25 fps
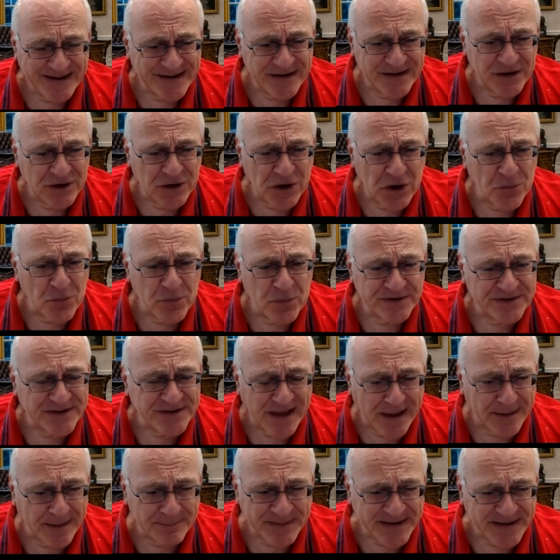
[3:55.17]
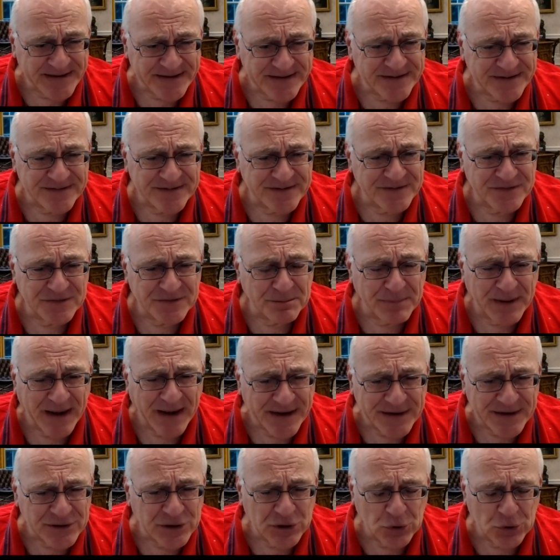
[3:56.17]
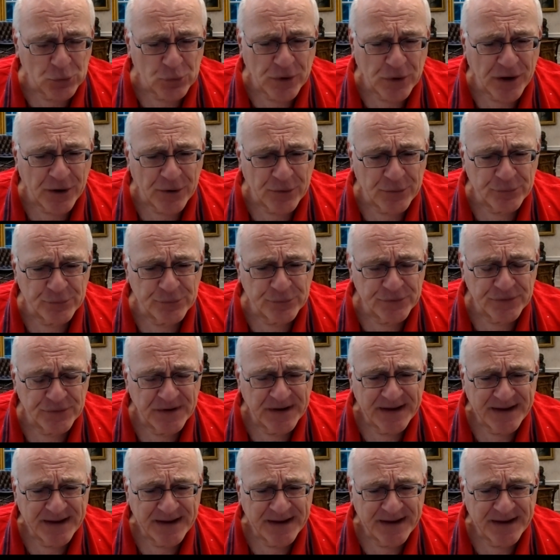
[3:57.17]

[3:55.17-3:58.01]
with diabetes, it's blood glucose.